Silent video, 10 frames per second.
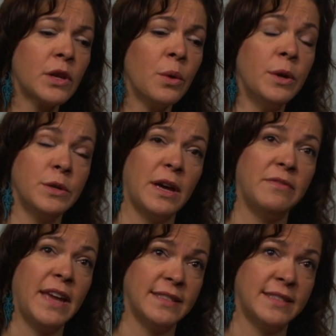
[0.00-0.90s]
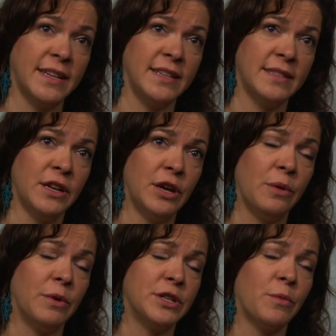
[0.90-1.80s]
We also have case studies,
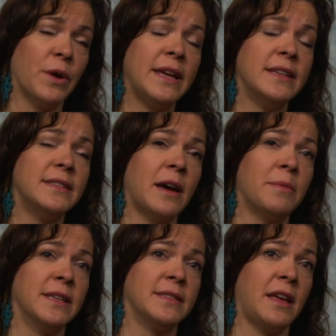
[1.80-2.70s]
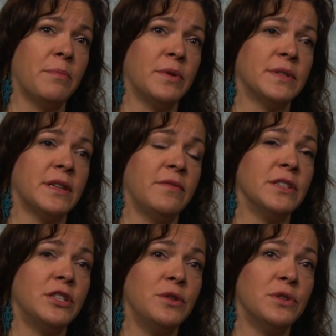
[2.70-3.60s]
which are more in-depth examples of
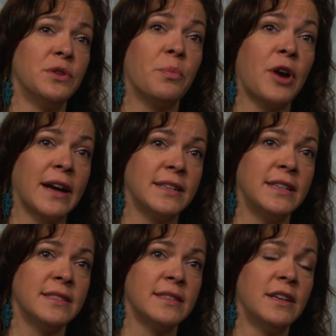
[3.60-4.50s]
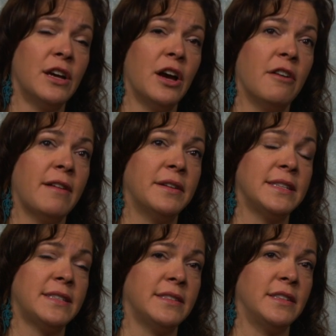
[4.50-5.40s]
institutional practice around
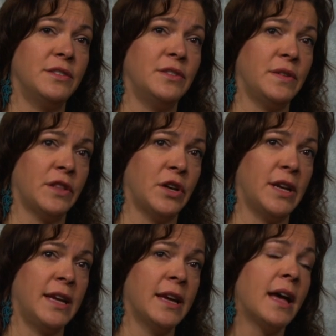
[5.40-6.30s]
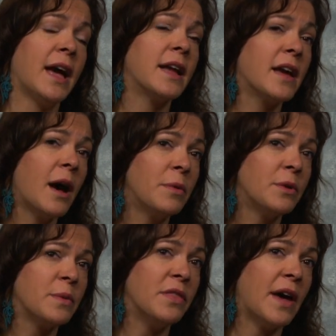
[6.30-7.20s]
assessing student learning. And
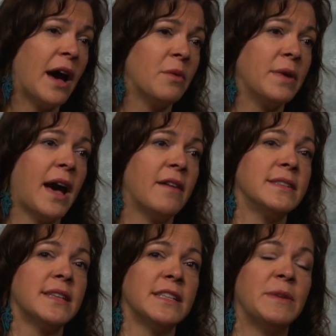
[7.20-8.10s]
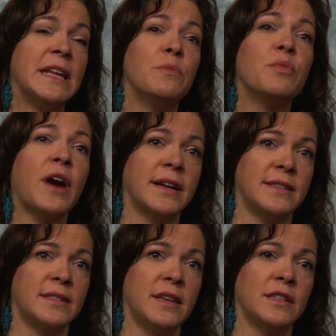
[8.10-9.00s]
coupled with that, we have assessment in
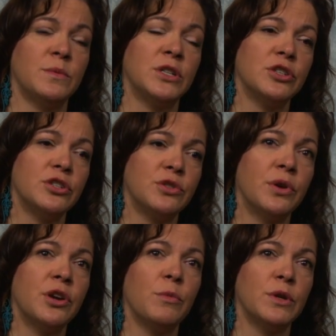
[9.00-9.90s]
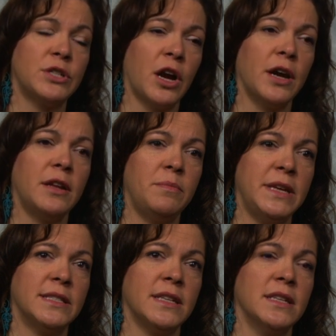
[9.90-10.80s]
practices, which are shorter, more targeted
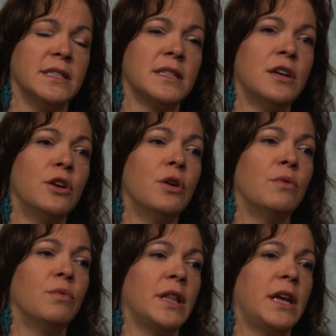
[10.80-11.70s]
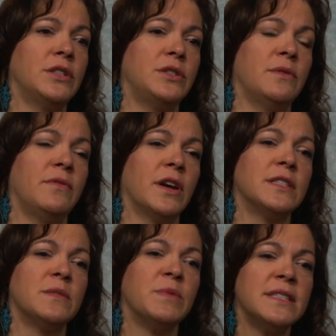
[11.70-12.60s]
pieces related to a very
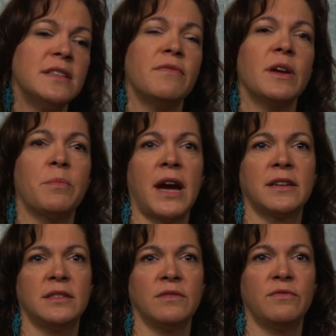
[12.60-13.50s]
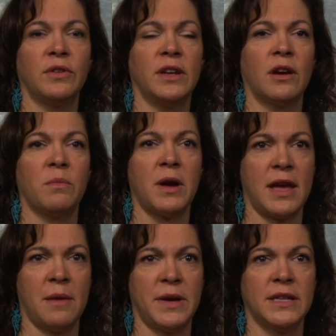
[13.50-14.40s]
specific practice unfolding on one
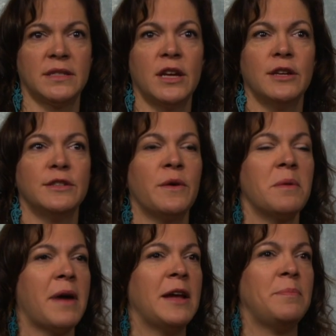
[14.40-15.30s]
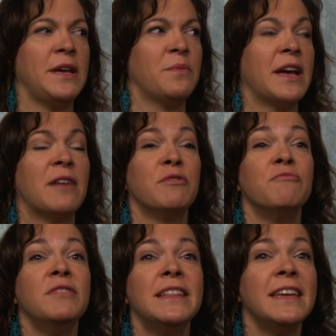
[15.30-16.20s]
campus. So it might be we have a
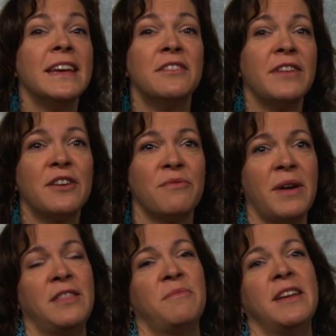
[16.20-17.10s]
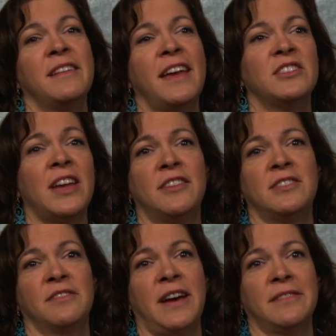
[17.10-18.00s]
really innovative way that we engage
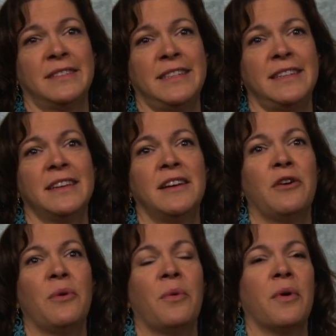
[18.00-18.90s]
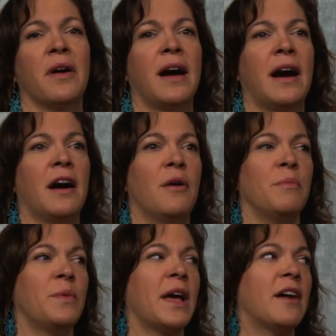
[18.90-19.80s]
adjunct faculty, or
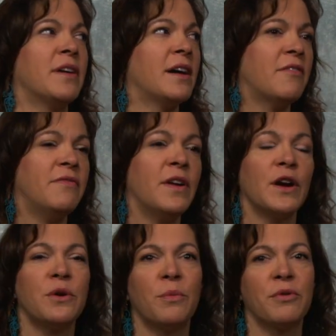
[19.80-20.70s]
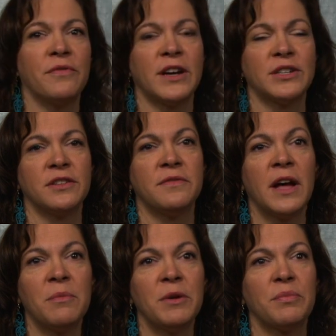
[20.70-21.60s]
we have a very cool professional
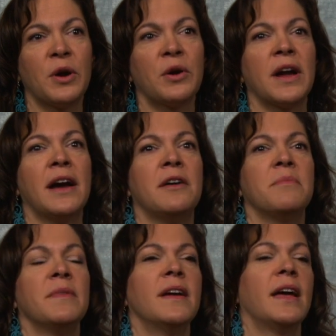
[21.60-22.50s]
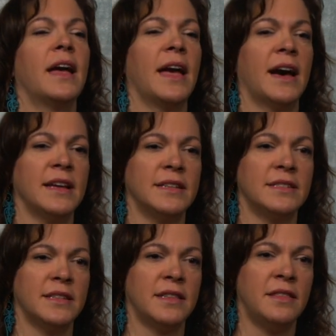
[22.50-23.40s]
development program, and
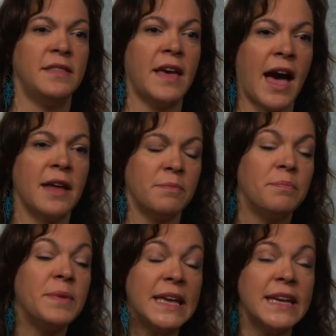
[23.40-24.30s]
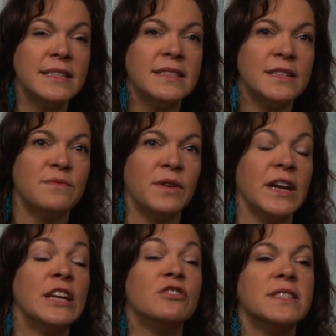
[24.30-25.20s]
that piece is
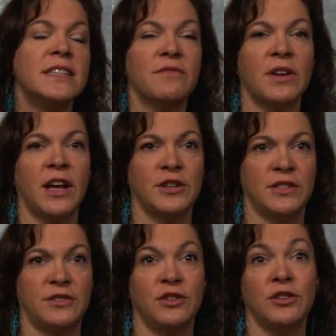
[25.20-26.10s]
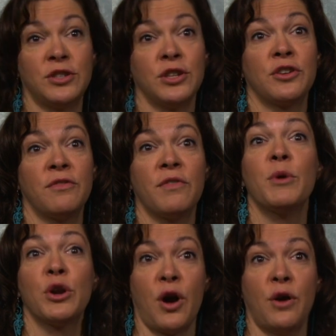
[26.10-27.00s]
very interesting for others to learn from
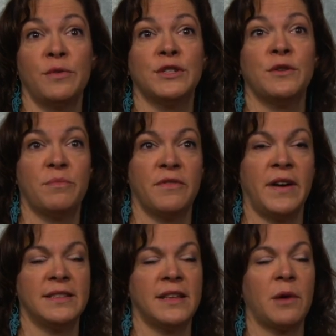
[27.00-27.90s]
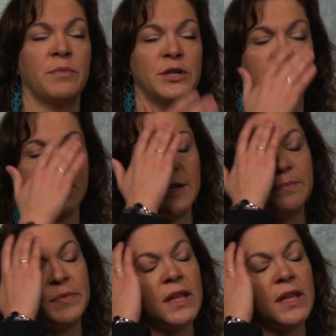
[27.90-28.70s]
and grow, and so it provides that opportunity.